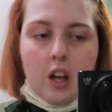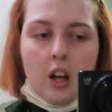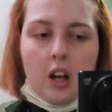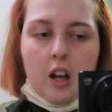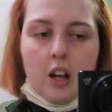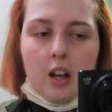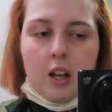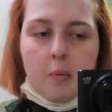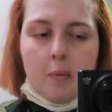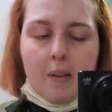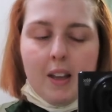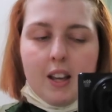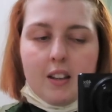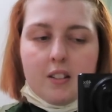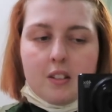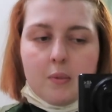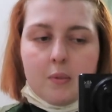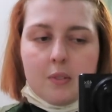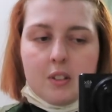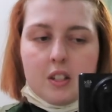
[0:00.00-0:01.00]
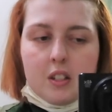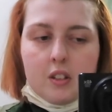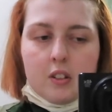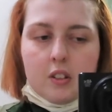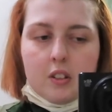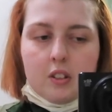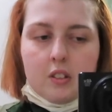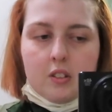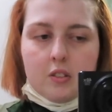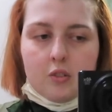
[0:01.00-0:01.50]
I paid up
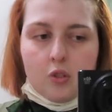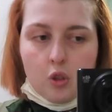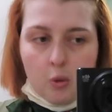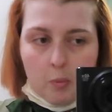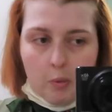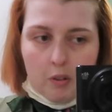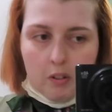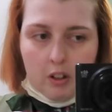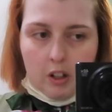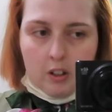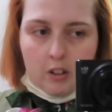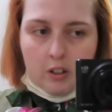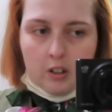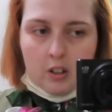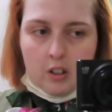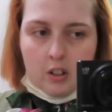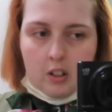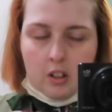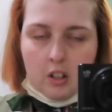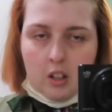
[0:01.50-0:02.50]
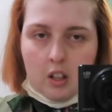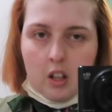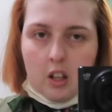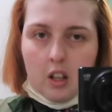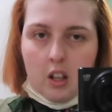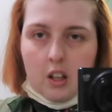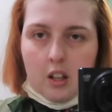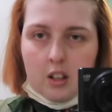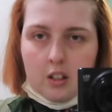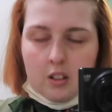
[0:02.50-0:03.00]
until tomorrow,
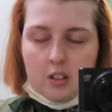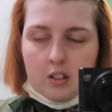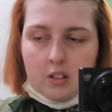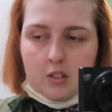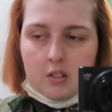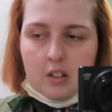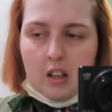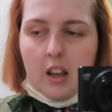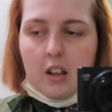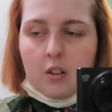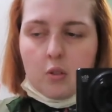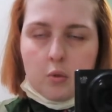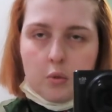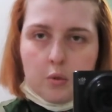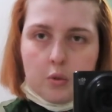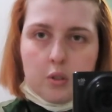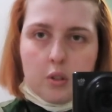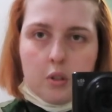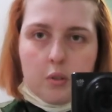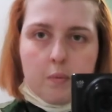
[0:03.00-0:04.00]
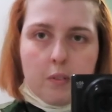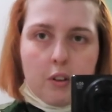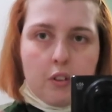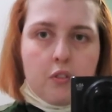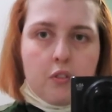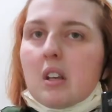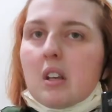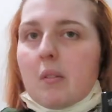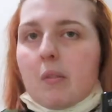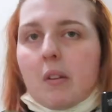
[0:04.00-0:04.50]
and also my
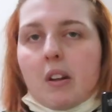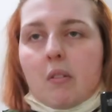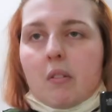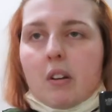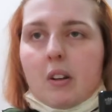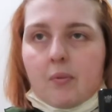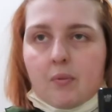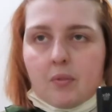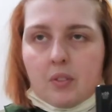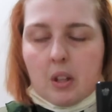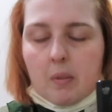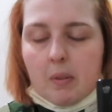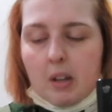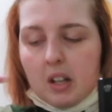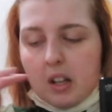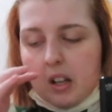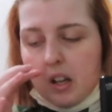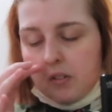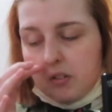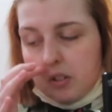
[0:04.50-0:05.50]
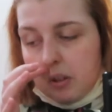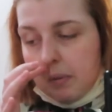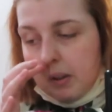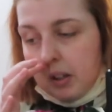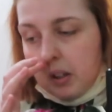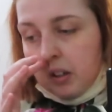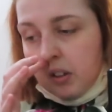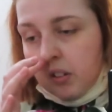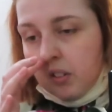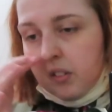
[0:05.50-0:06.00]
Yeah, but anyway, I paid a hefty
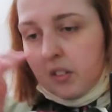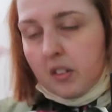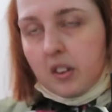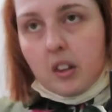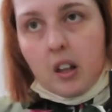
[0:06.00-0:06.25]
bill.